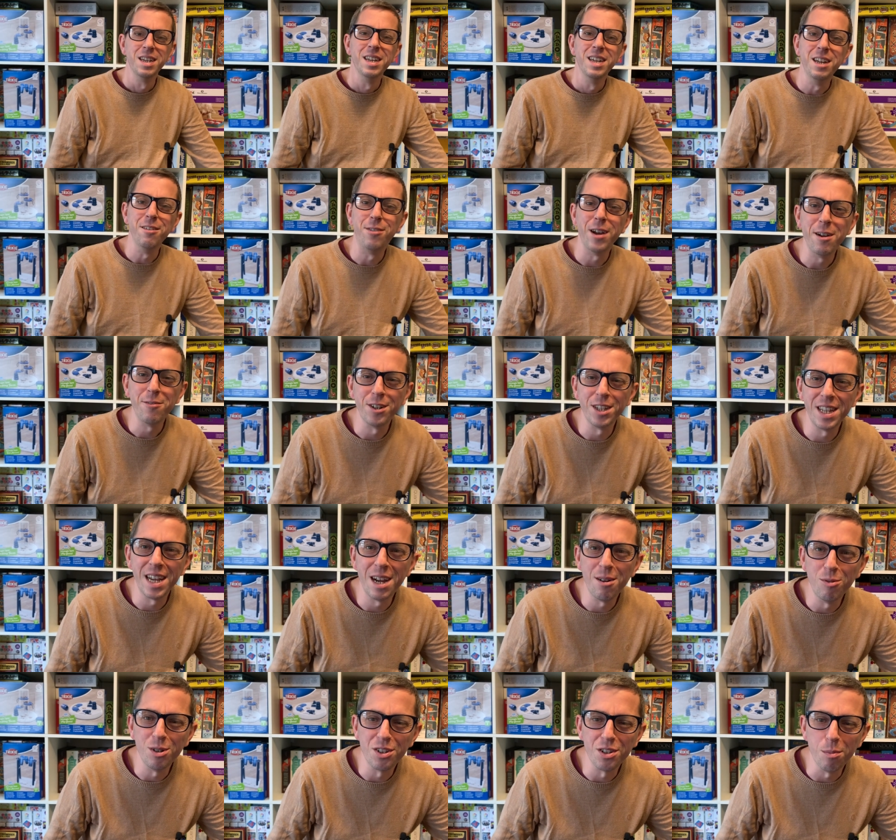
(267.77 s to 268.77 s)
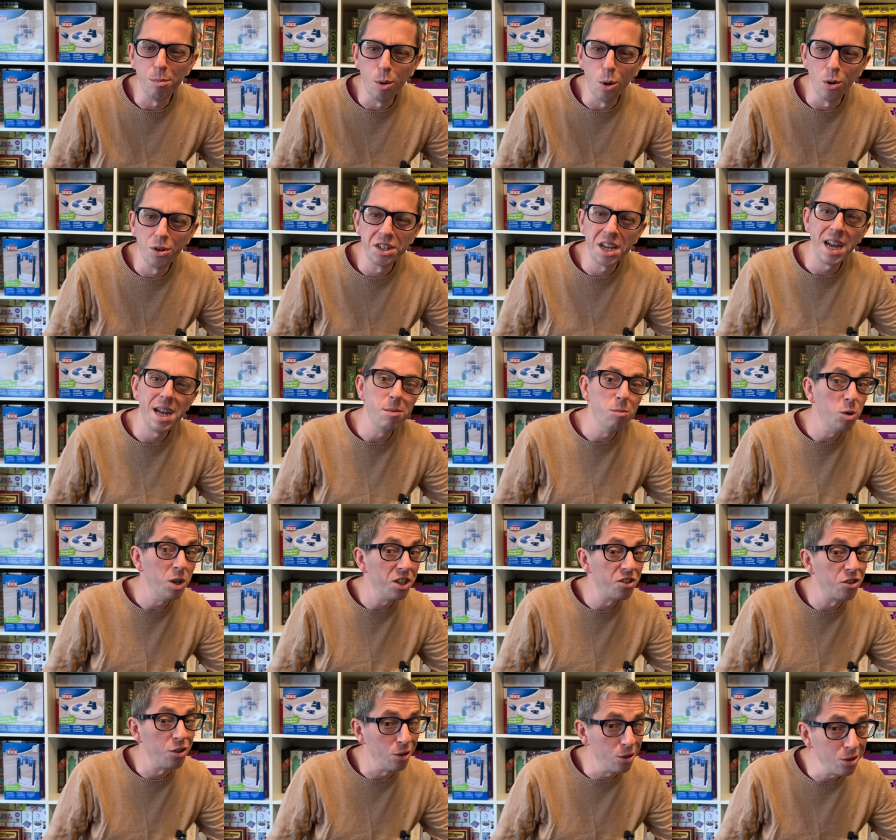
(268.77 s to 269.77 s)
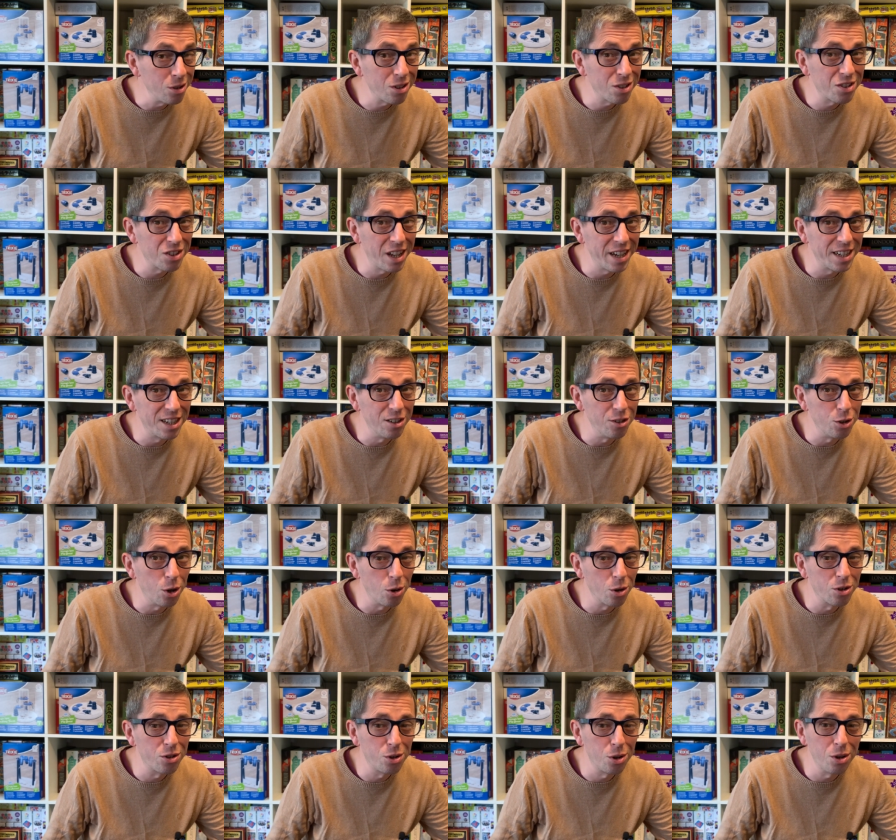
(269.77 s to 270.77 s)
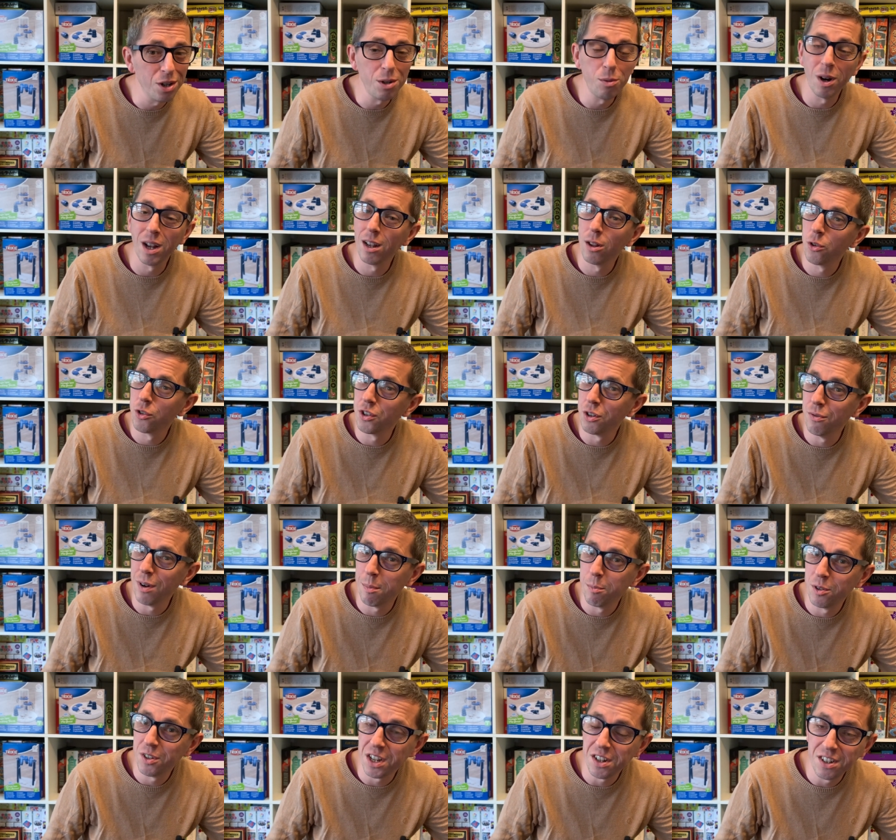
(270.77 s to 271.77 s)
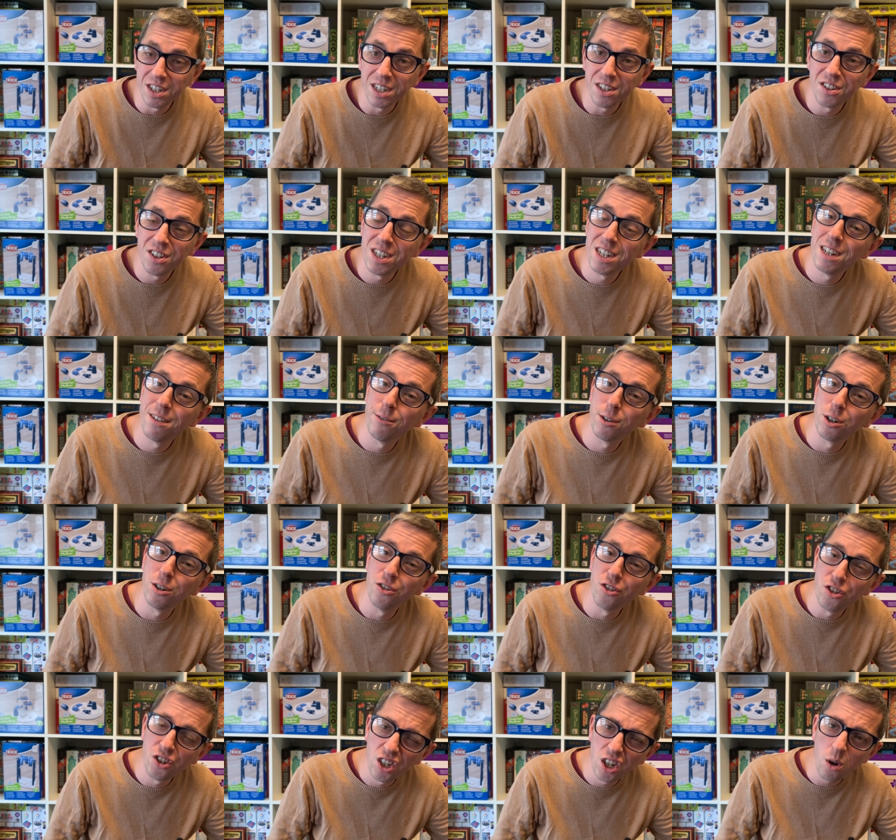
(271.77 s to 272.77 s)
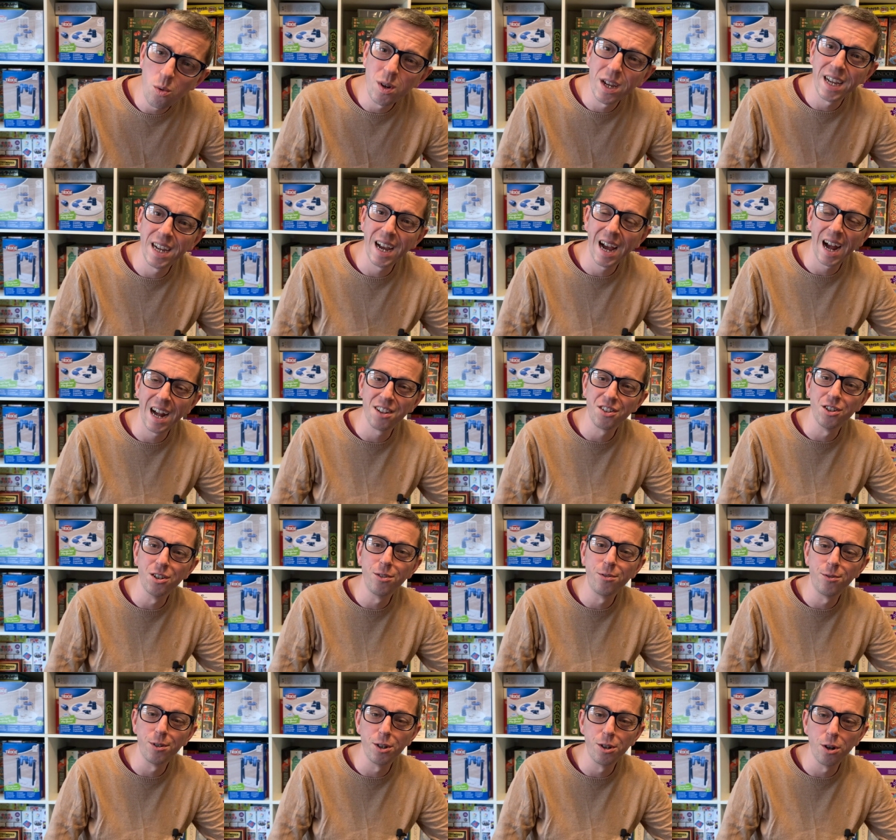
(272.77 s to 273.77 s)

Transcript: If ever there was a board game which looks like a dog toy while also representing a significant choking hazard for